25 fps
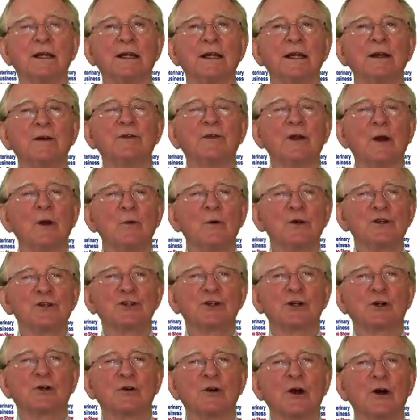if they wish
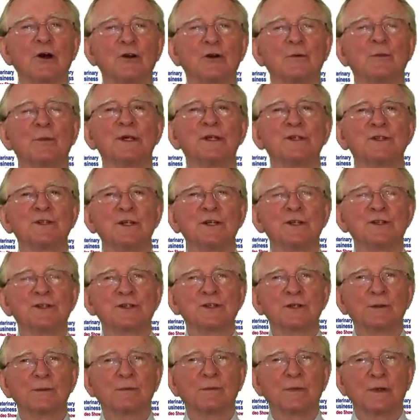to grow the
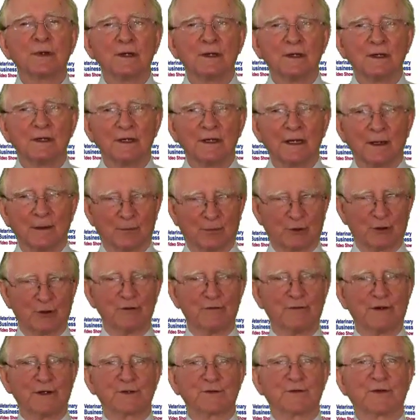business,
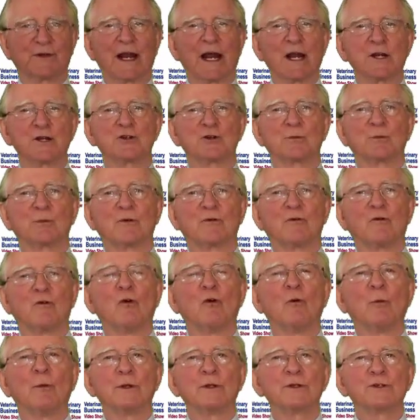improve its financial
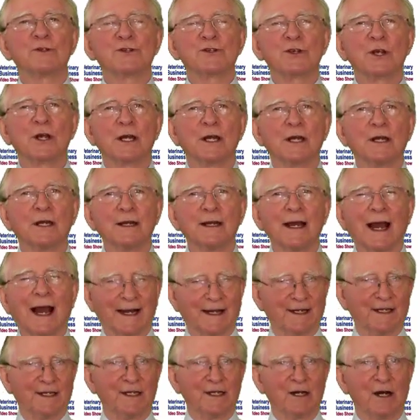performance,
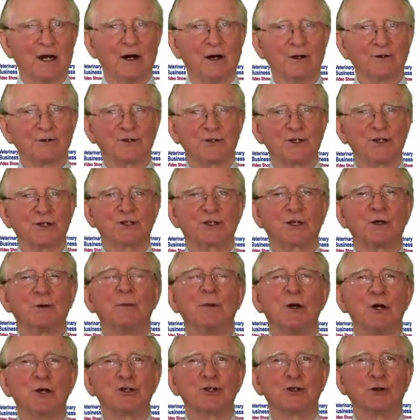and enhance its
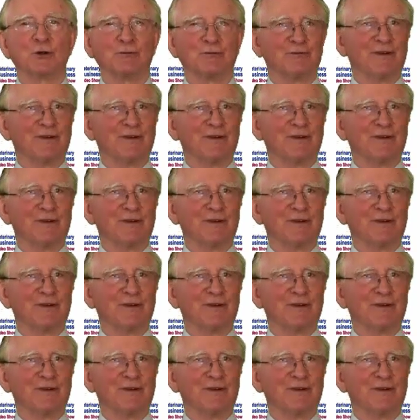commercial